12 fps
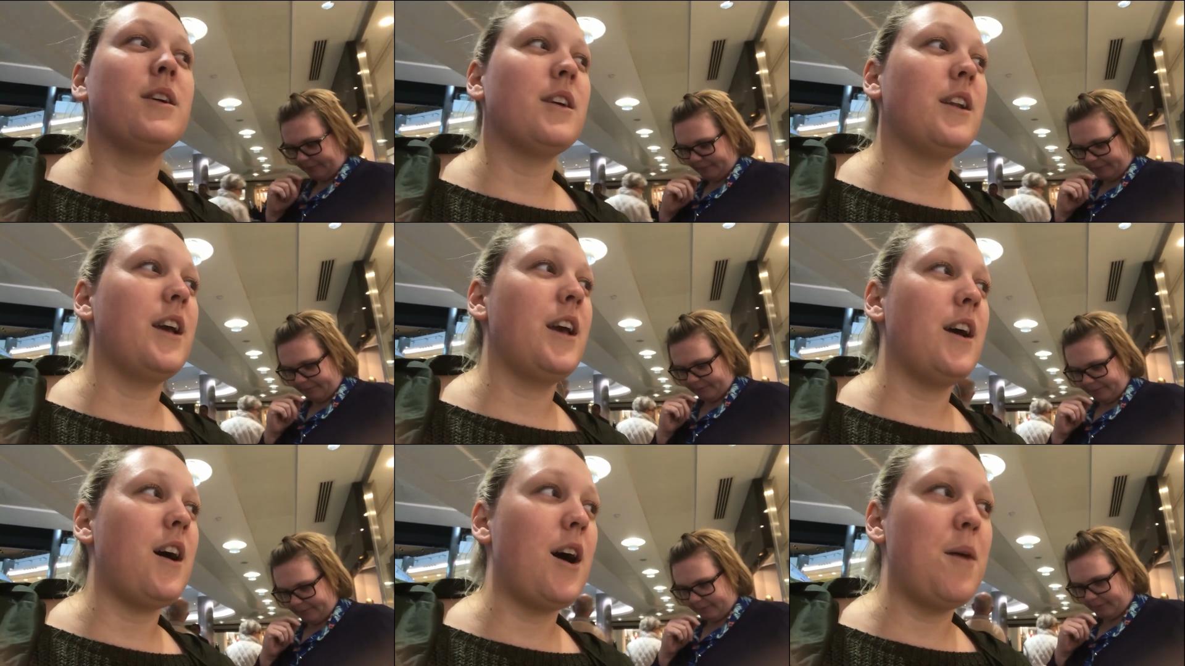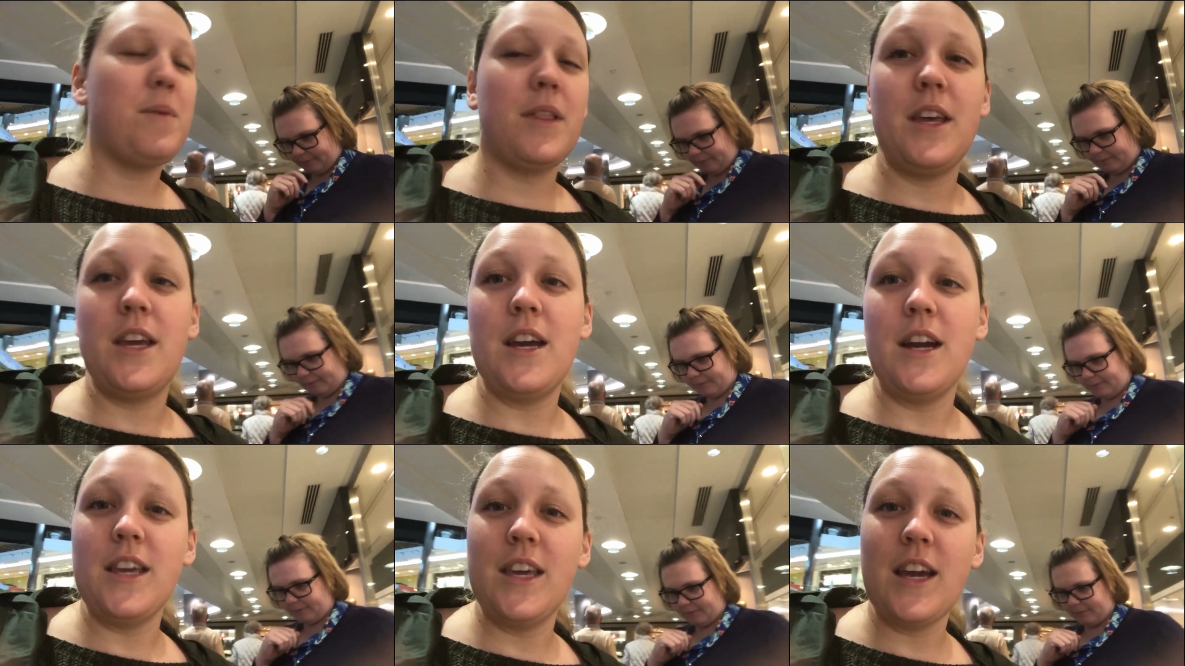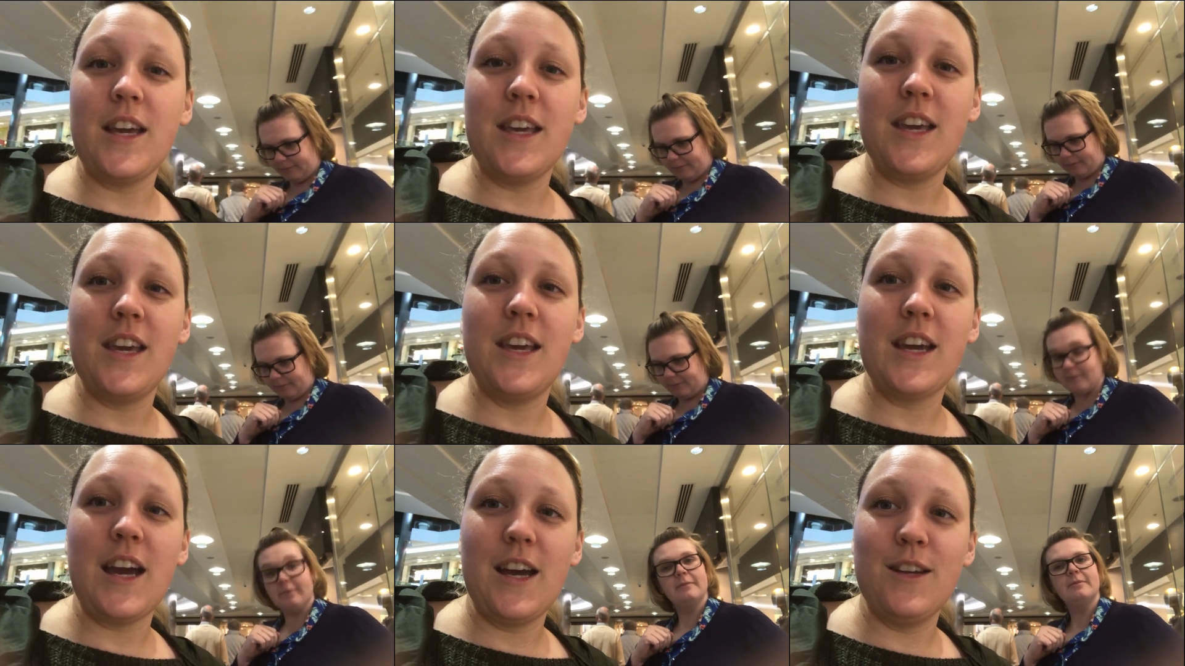Speaker 1: are going to hit up the Yankee
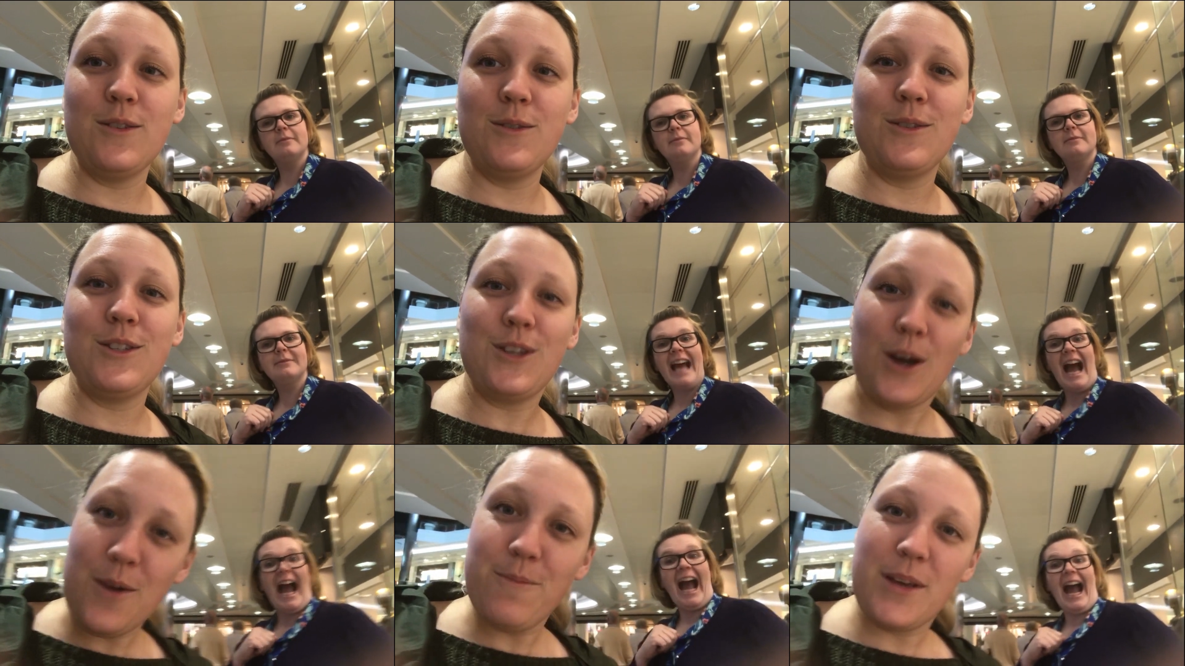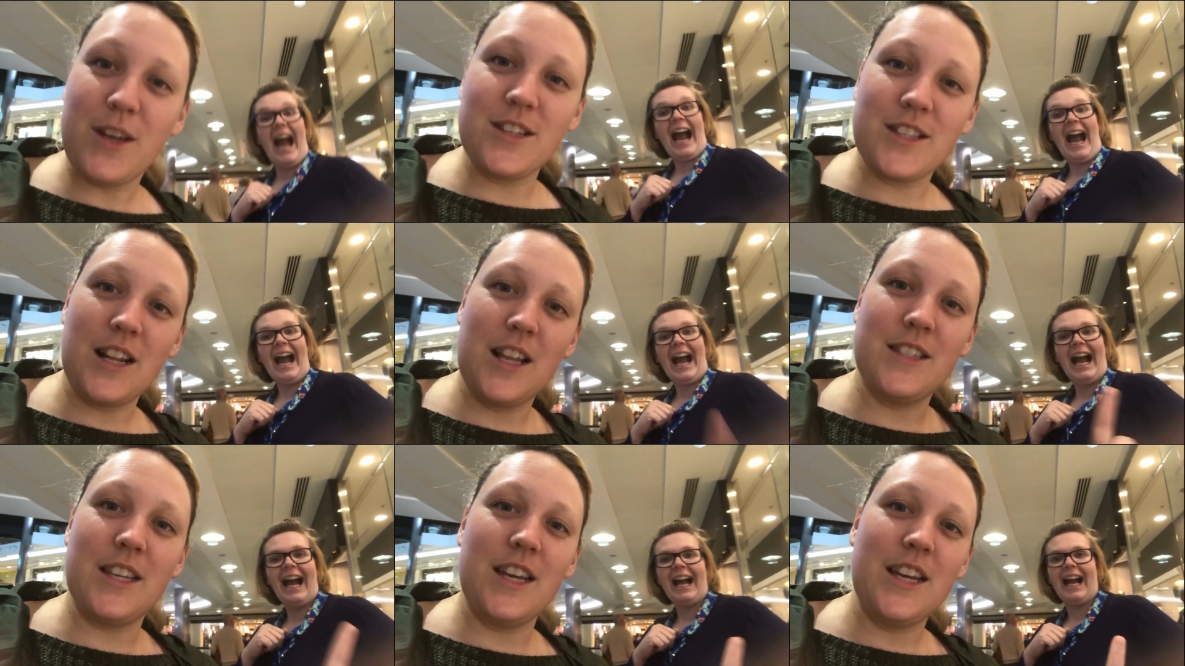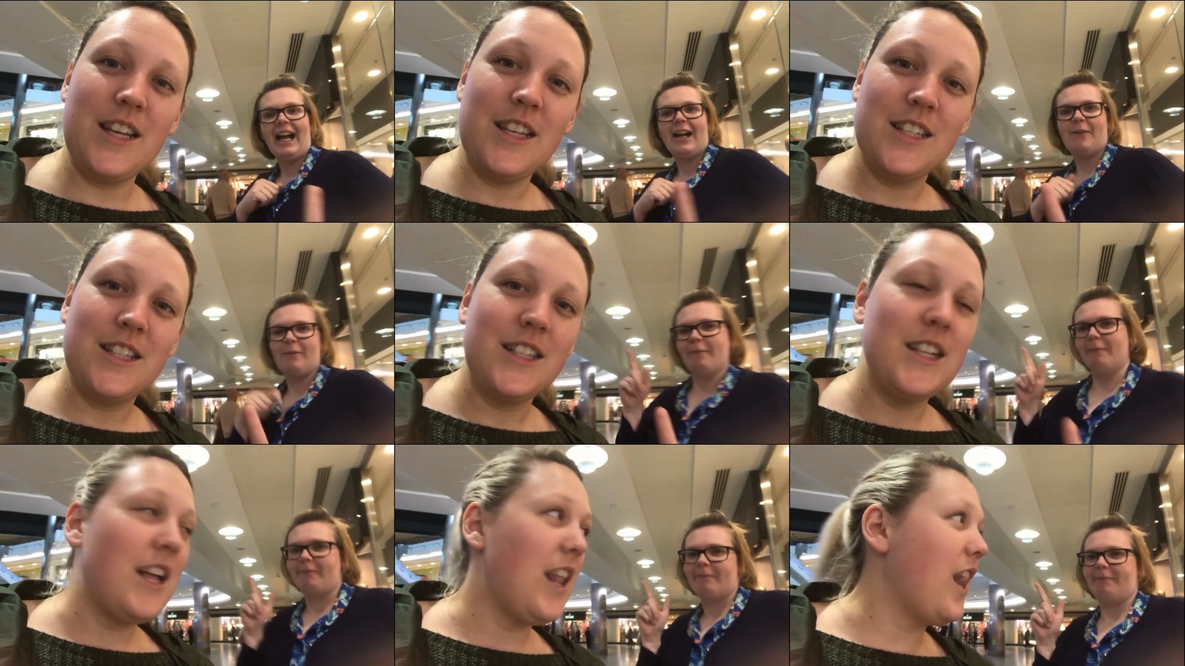Candle shop because Lizzie
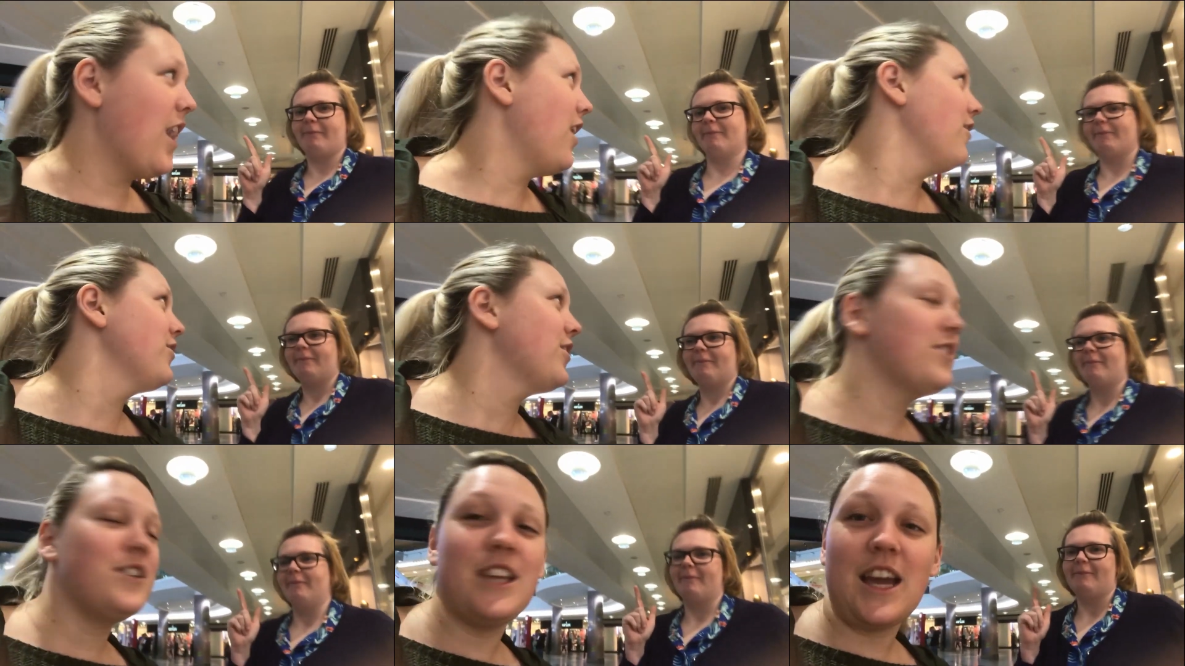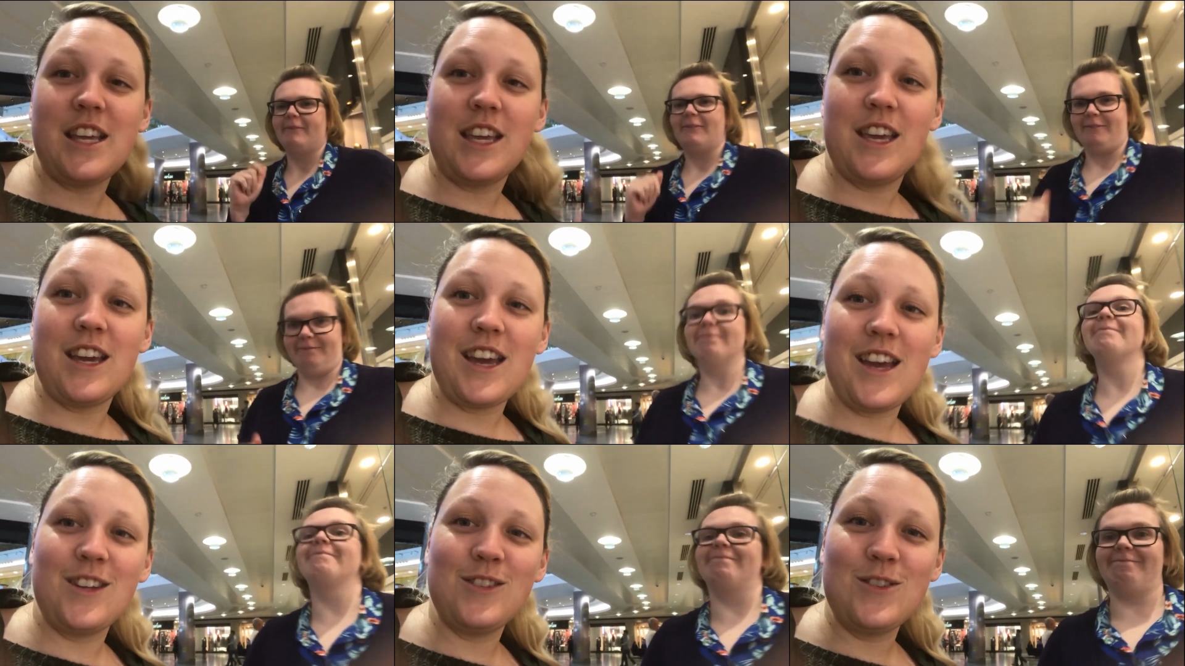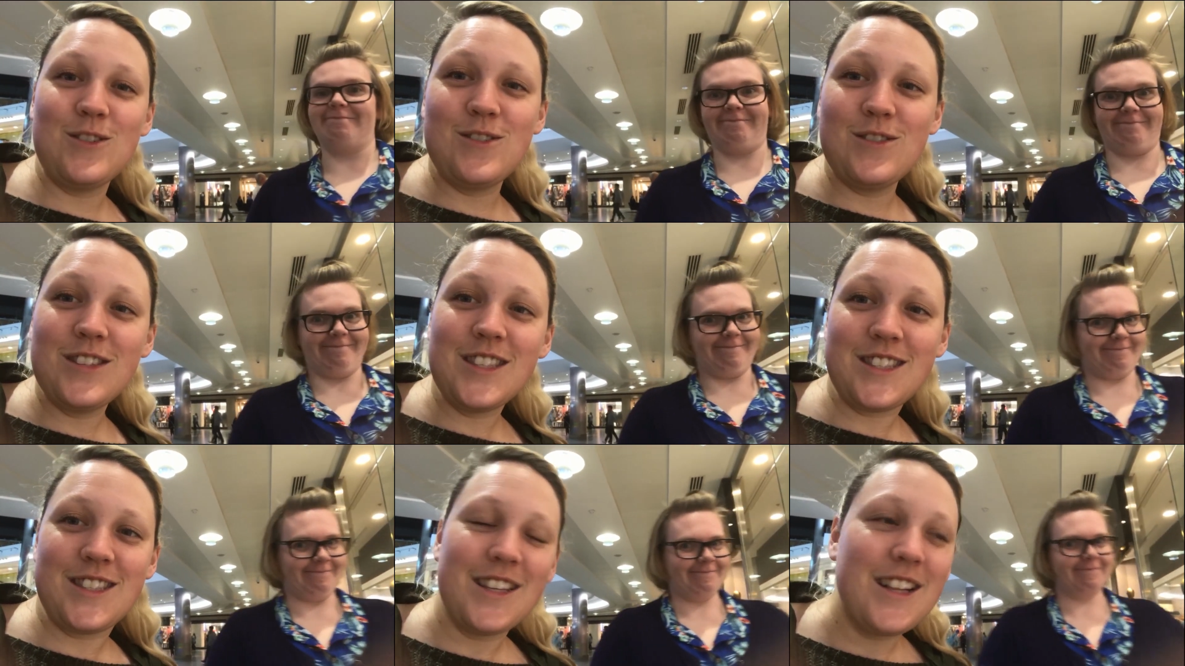loves her Yankee candles.
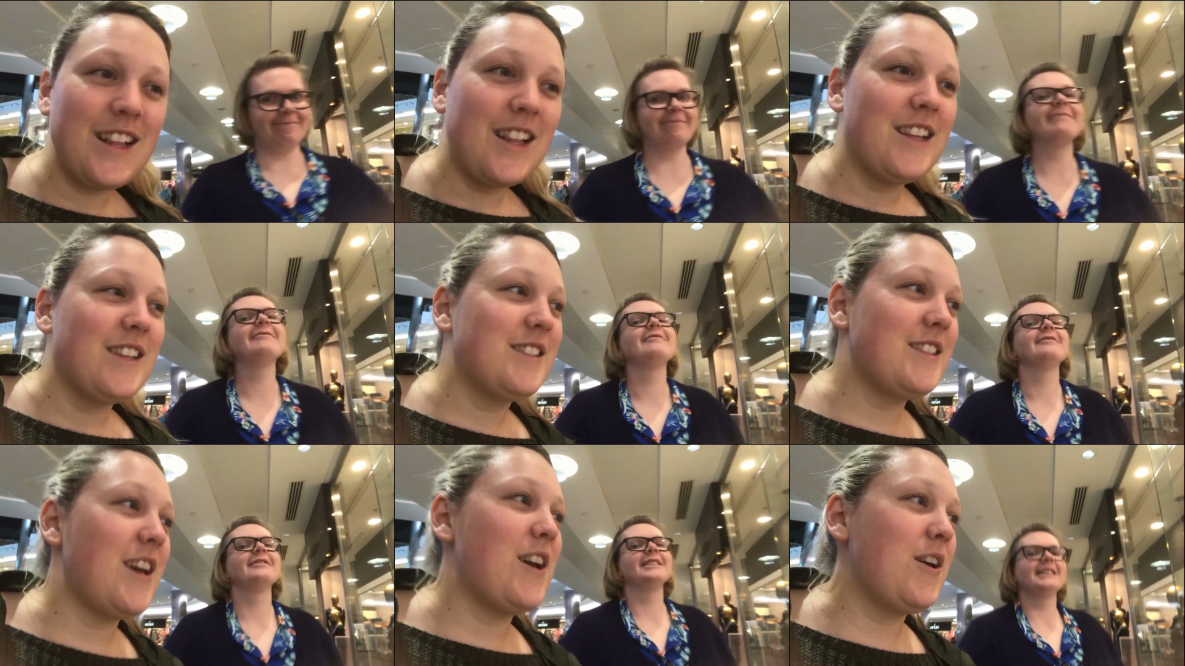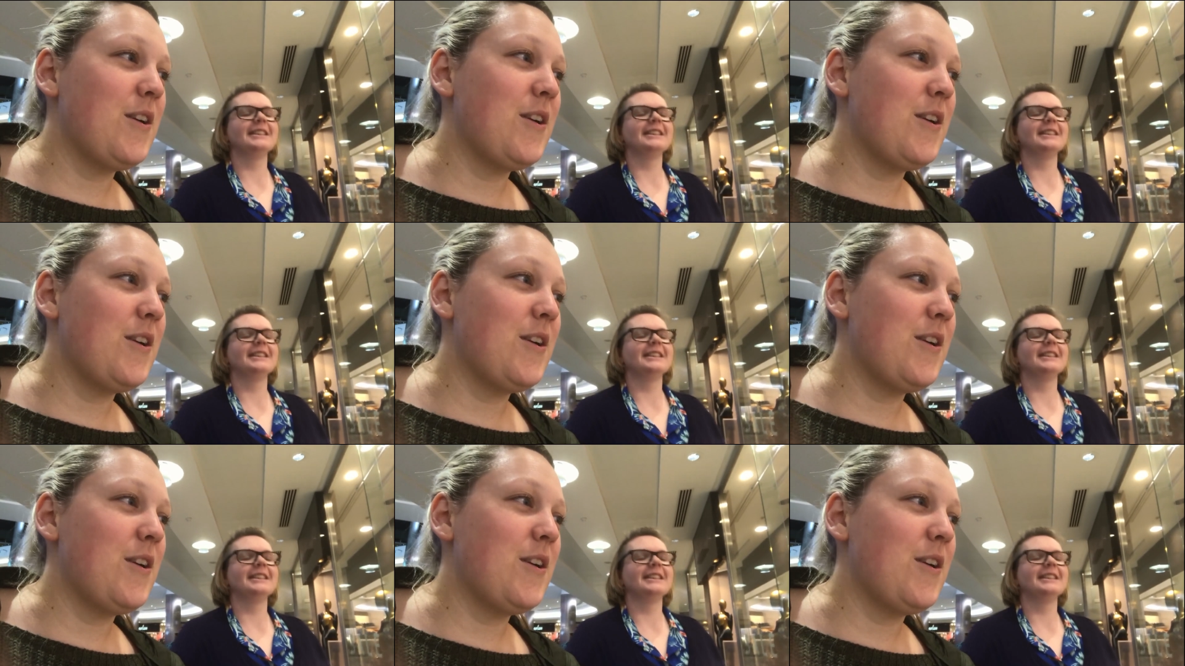So